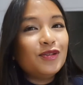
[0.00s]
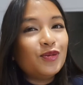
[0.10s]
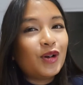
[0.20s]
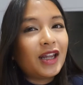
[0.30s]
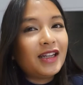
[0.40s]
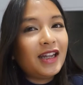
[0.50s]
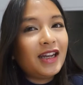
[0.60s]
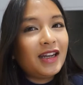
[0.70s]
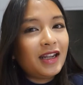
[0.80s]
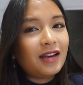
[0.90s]
When I did
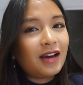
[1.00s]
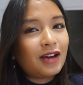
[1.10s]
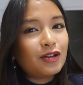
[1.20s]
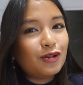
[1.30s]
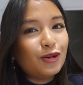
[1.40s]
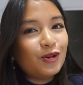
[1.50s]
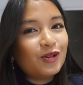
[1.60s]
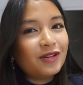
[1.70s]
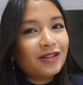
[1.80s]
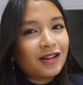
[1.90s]
it in high
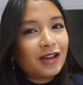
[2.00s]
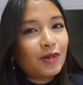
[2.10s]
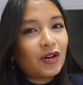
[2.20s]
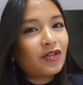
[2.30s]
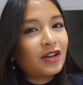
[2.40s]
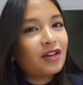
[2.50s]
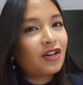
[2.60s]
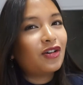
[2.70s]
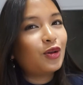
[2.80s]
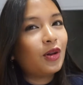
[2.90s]
school, like, my friends
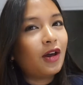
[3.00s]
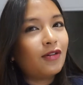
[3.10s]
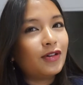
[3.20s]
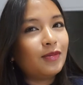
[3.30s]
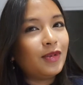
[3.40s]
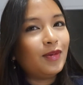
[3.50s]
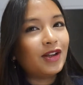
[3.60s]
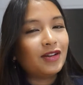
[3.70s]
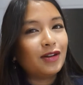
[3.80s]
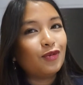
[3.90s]
started to laugh at me
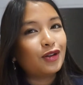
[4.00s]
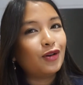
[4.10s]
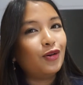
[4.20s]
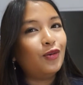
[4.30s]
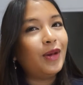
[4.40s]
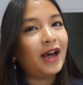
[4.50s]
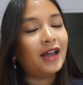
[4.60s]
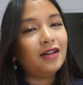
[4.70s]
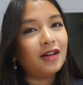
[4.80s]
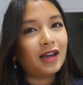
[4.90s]
because it was so bad.